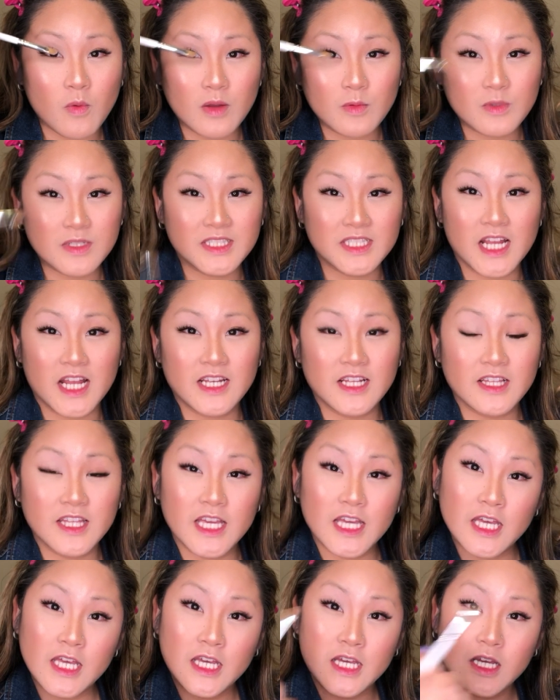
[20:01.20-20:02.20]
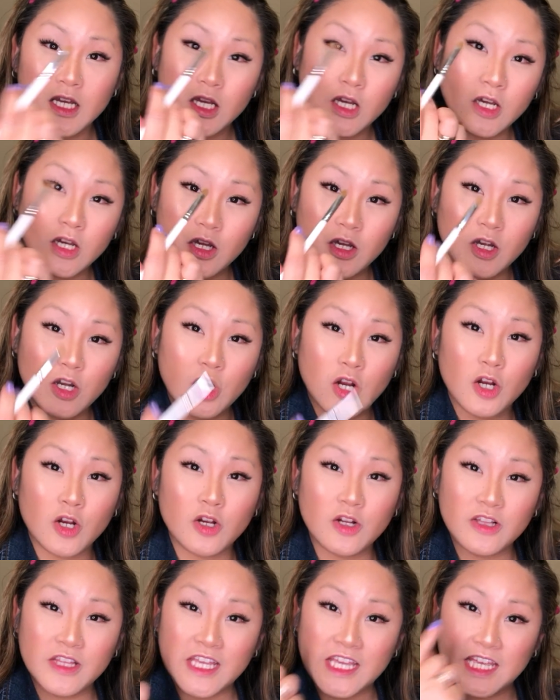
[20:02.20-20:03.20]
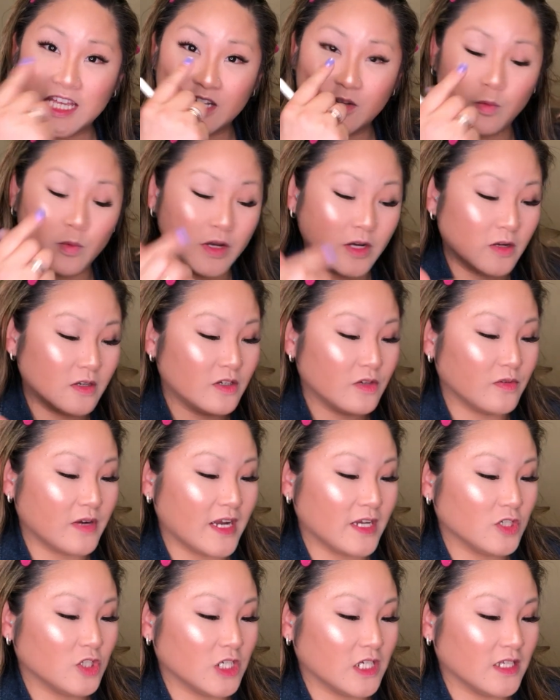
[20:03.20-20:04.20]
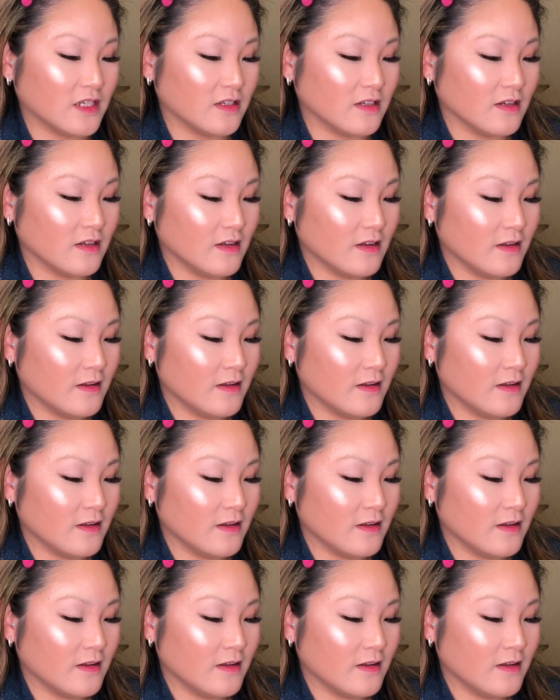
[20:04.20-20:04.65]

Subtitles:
one was kind of like curling in a weird direction.